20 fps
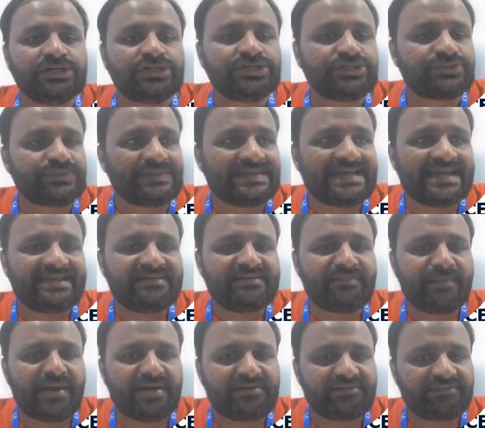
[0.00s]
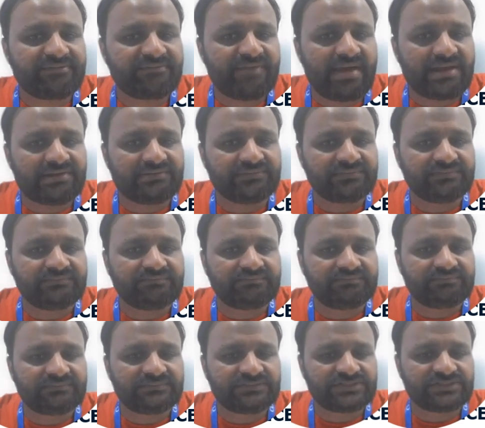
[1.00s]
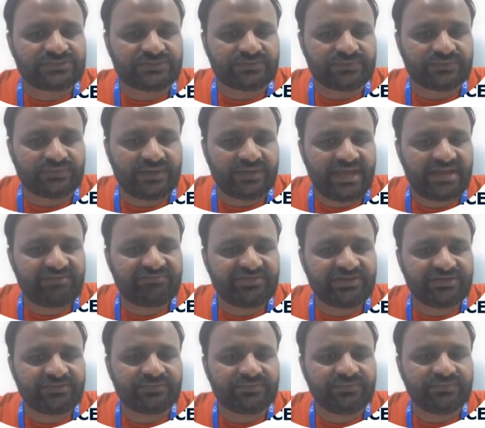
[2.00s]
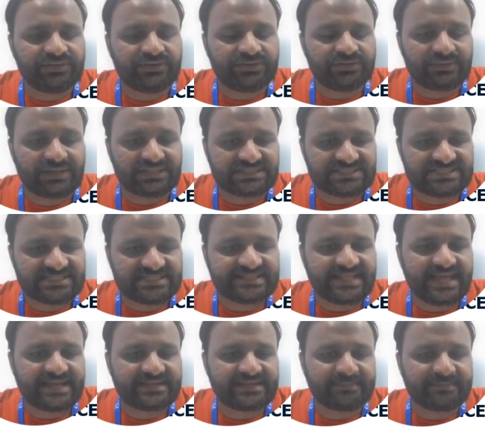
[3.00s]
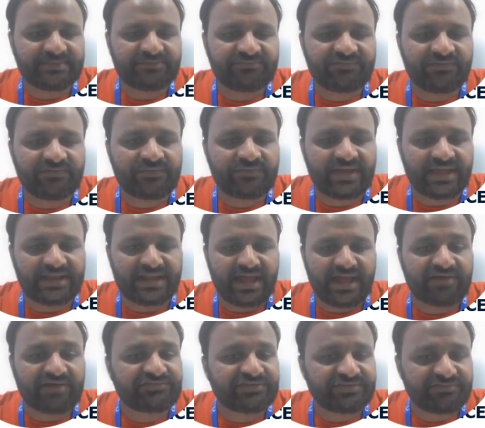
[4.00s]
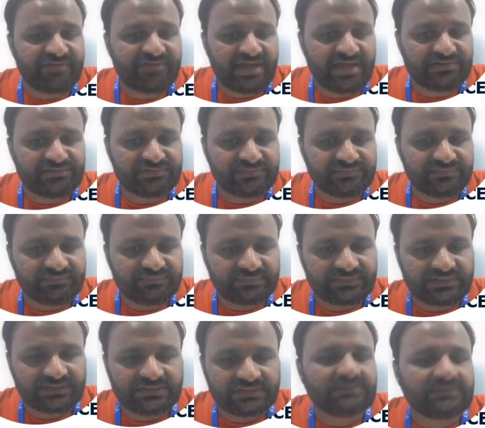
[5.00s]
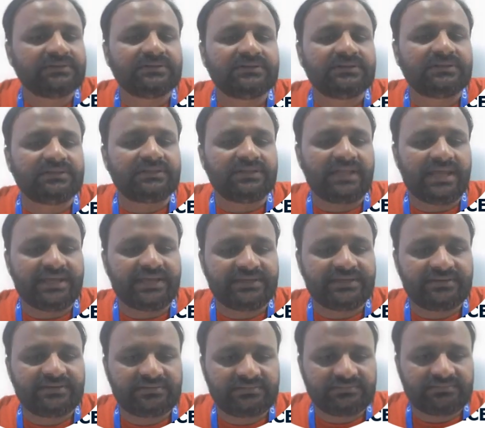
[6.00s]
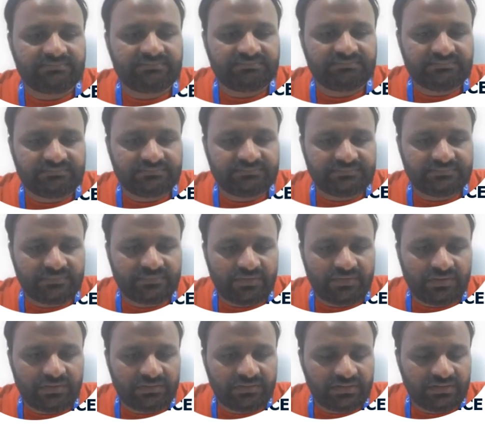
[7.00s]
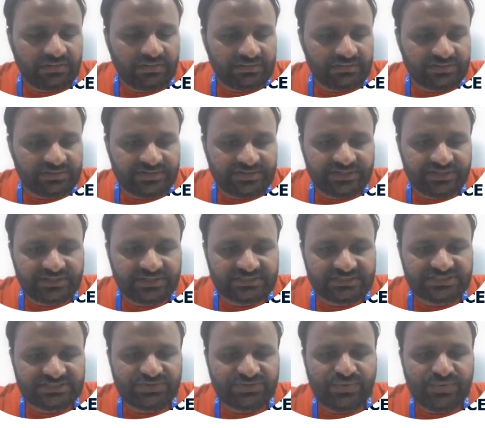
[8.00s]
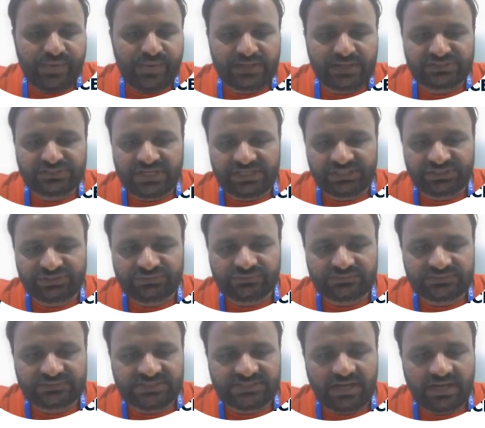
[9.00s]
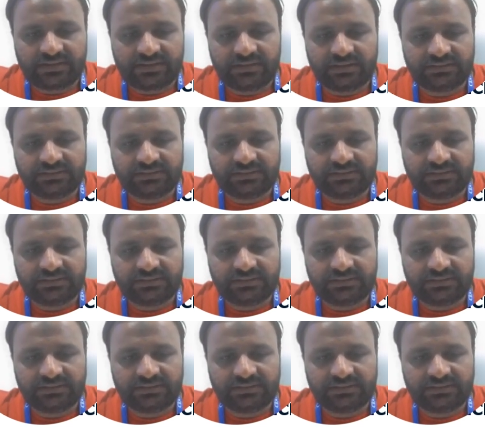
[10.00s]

to get the metric value. So here we go. You can see that the before and after value, like the data 0, 1 and 2, Sarah